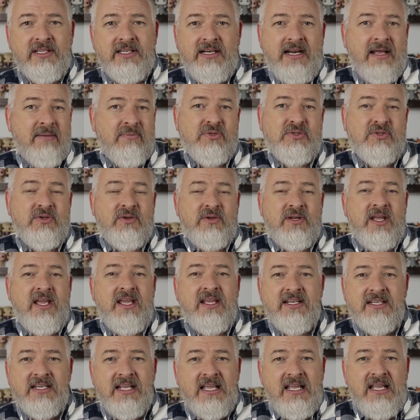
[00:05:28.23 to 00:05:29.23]
In episode
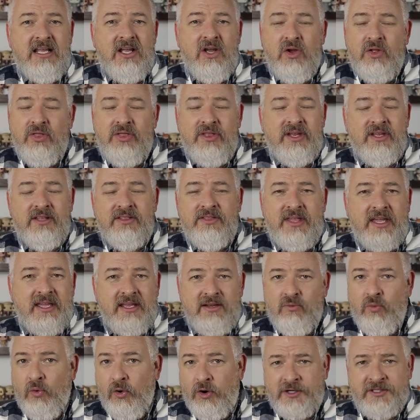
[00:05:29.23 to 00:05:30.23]
8, they
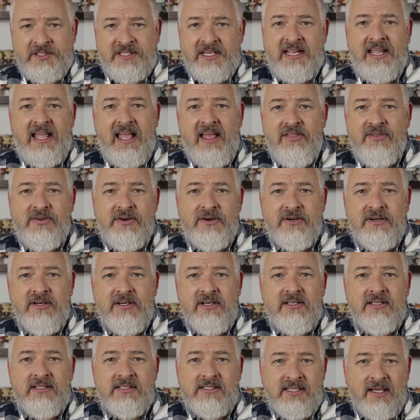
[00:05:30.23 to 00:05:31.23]
work together
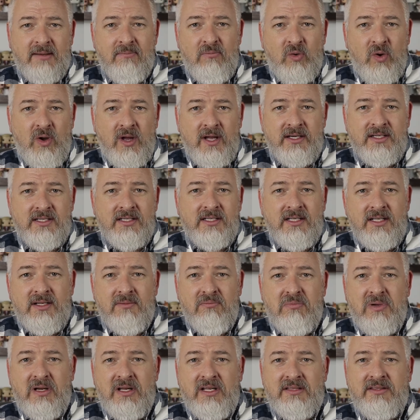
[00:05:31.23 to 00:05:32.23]
somewhat,
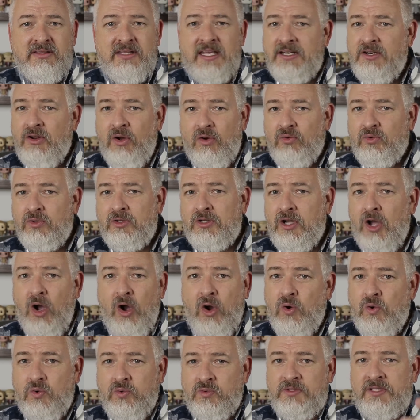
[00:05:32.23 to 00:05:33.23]
but they don't
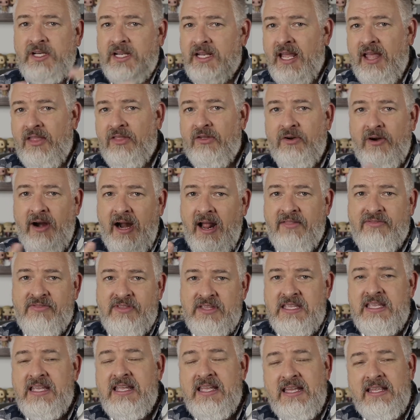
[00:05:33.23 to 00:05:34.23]
go together at
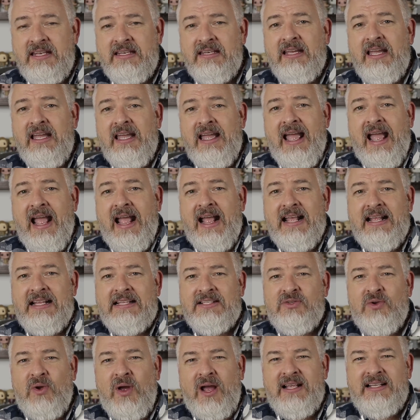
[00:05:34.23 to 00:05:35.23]
the end.
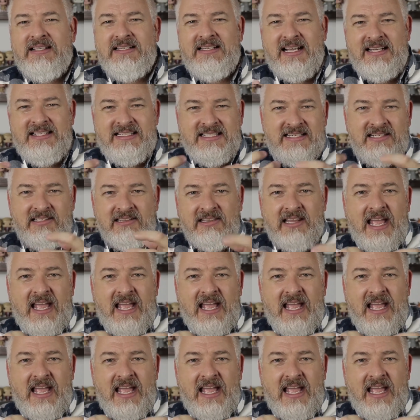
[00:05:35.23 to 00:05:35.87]
And so I still